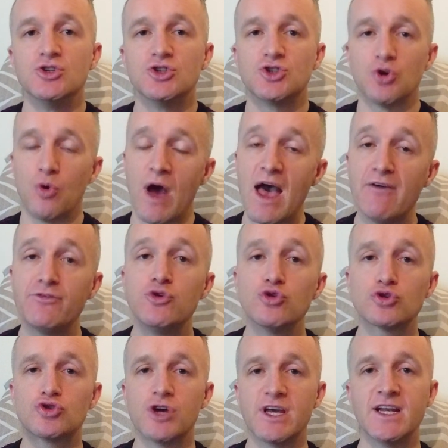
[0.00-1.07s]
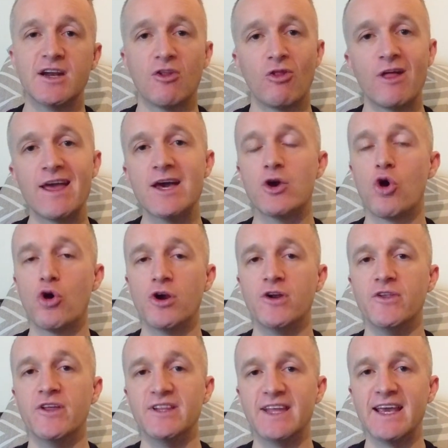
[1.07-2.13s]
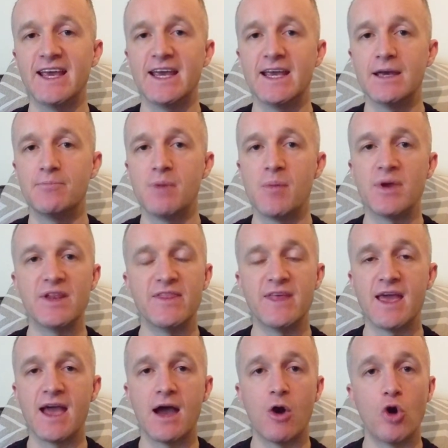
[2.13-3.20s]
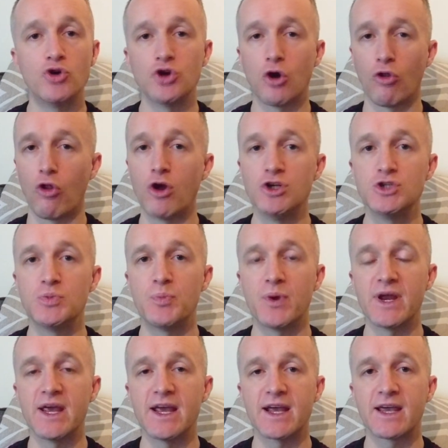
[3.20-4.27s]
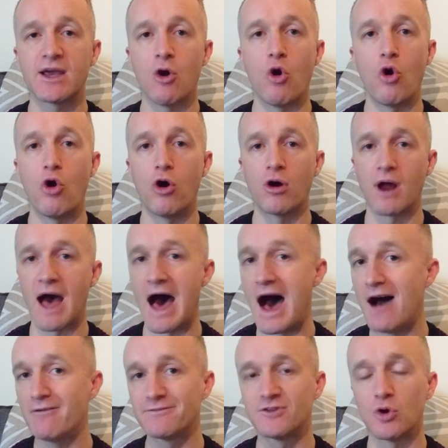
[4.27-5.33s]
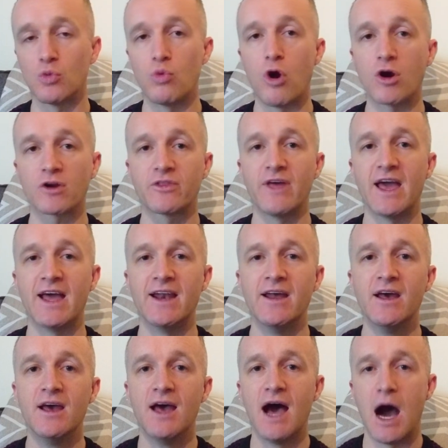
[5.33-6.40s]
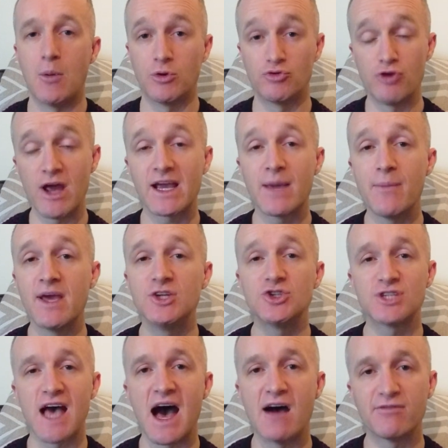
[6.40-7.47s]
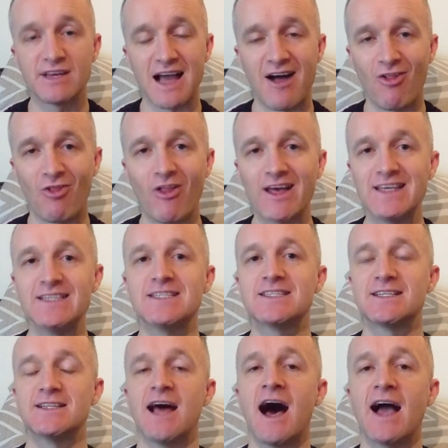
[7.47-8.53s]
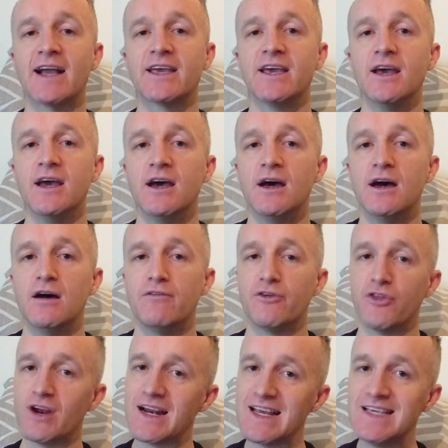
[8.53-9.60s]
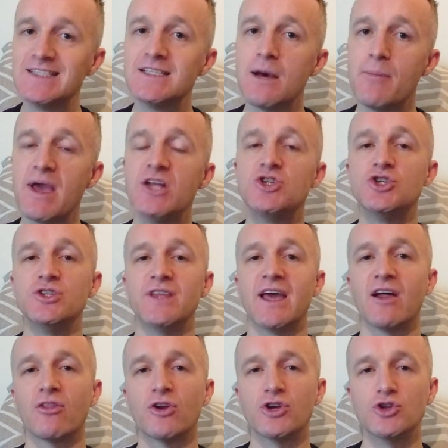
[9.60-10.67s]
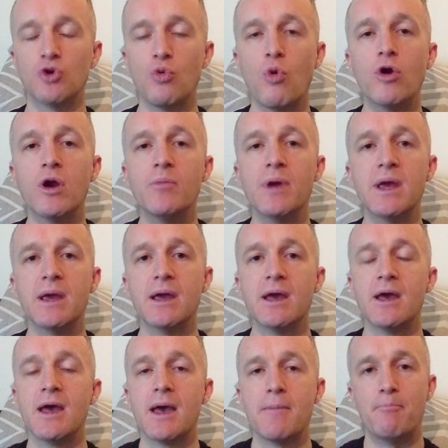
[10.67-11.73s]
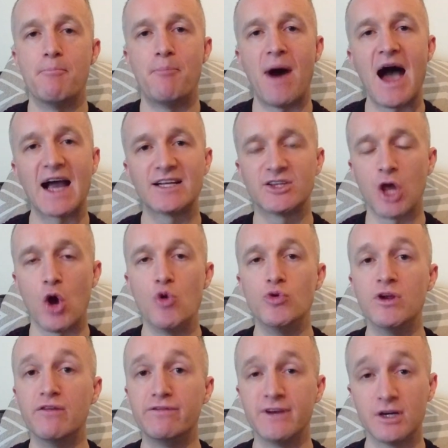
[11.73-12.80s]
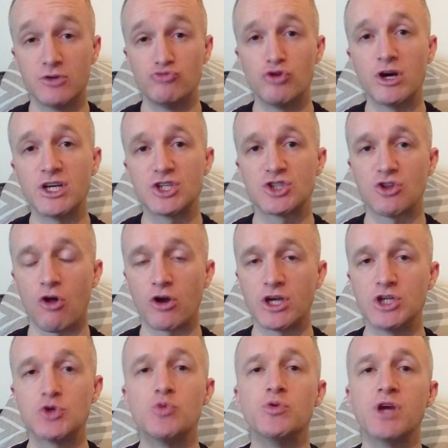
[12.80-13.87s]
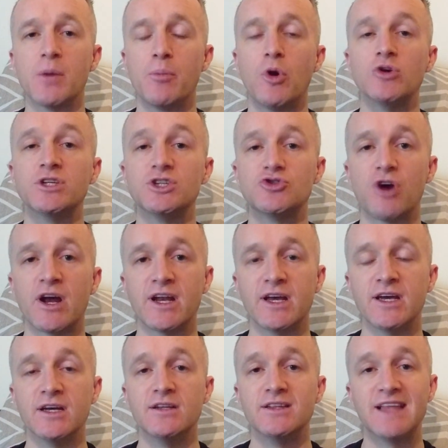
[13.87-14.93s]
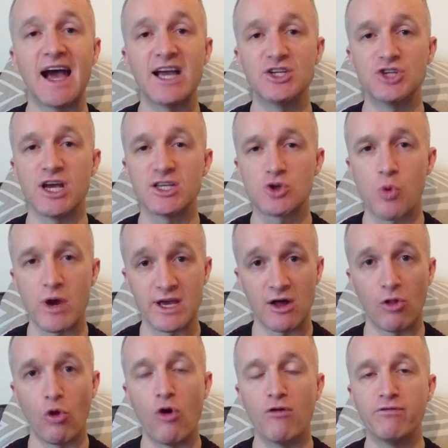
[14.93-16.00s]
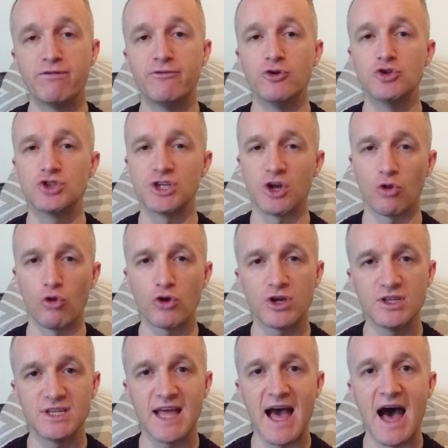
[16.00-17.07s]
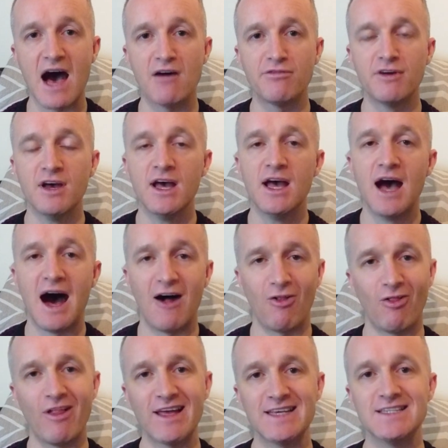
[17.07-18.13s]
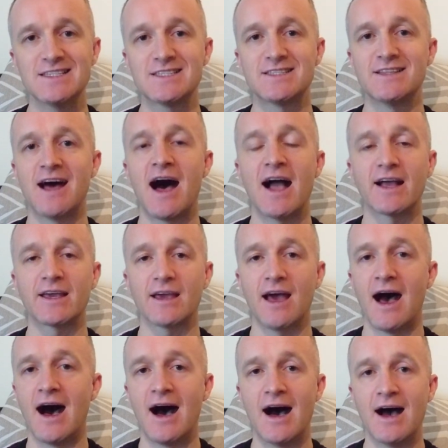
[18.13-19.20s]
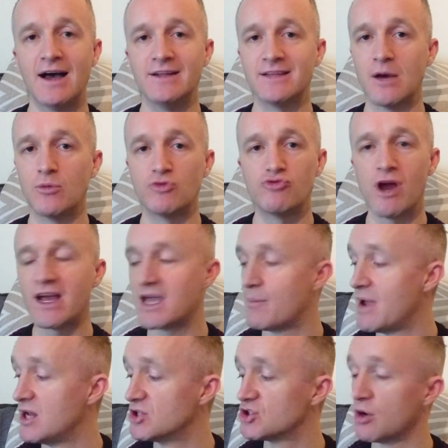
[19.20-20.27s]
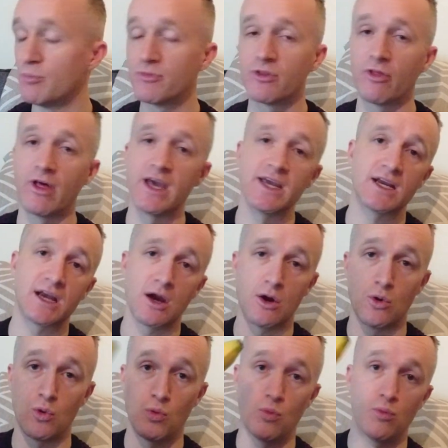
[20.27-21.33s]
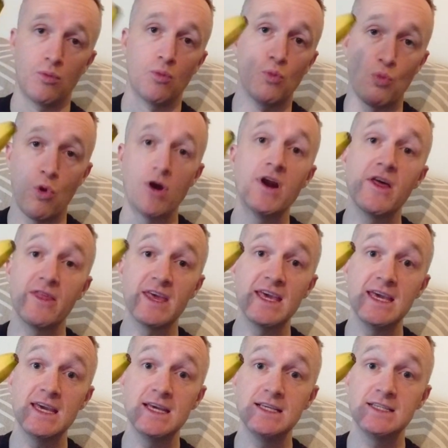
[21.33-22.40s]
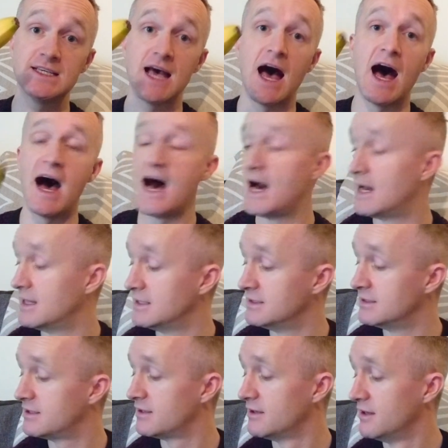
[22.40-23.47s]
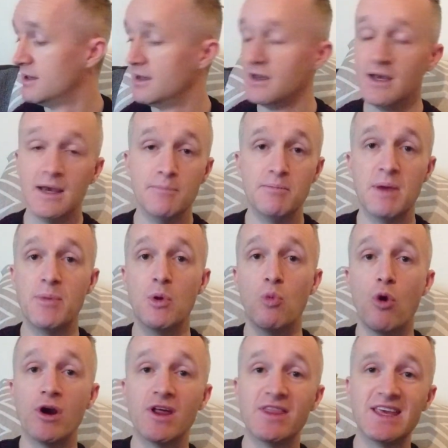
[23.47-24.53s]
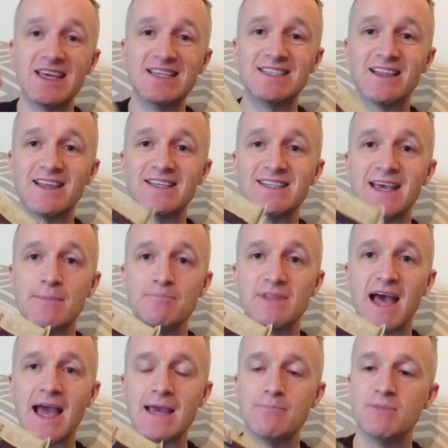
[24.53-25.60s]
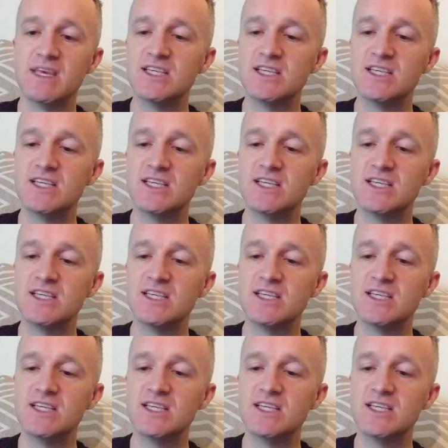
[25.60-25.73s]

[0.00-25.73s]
So if you're training later on in the day, maybe on your lunch break or after work, then I would recommend just having a light snack. For the reason I mentioned earlier, you don't want to be bagged down and feeling really sluggish when your body's trying to digest quite a lot of food. So you're looking to have a light snack and I would recommend something like one of these and maybe one of these at the same time.